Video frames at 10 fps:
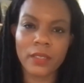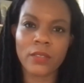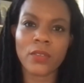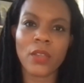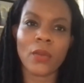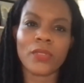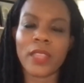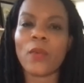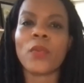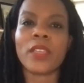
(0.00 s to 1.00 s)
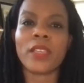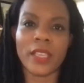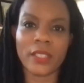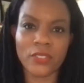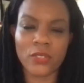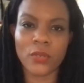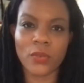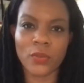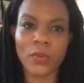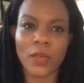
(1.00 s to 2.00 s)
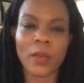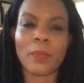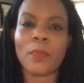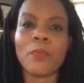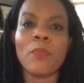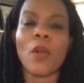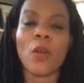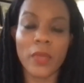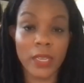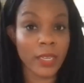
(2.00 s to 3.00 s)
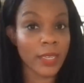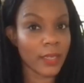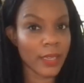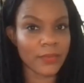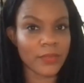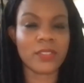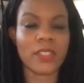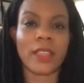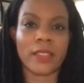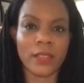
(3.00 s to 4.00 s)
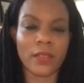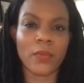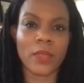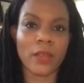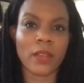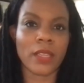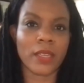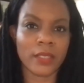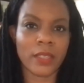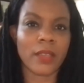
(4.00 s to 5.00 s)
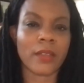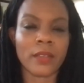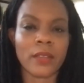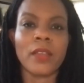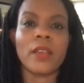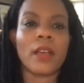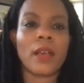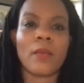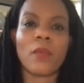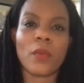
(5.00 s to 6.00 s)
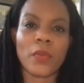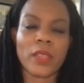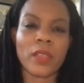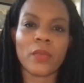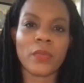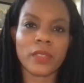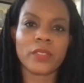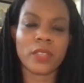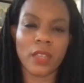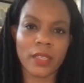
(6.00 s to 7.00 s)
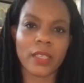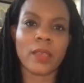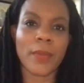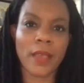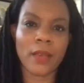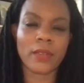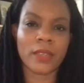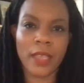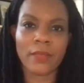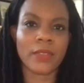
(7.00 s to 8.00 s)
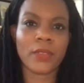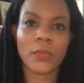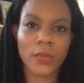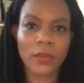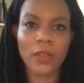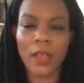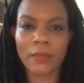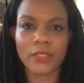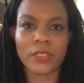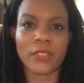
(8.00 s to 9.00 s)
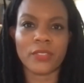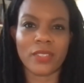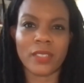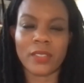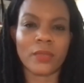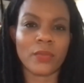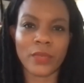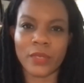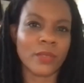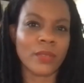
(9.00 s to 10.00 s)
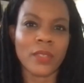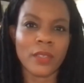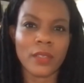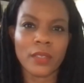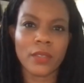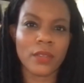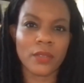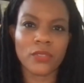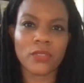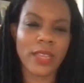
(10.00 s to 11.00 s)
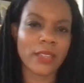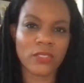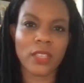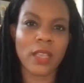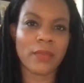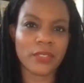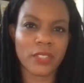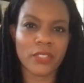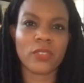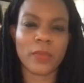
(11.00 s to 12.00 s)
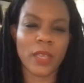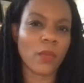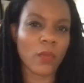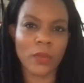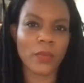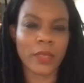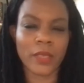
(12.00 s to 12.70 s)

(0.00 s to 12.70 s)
that we get to a moment, and I have to say, I think we are getting there, where we are really talking about and having the real conversation and the real, strategy conversation about what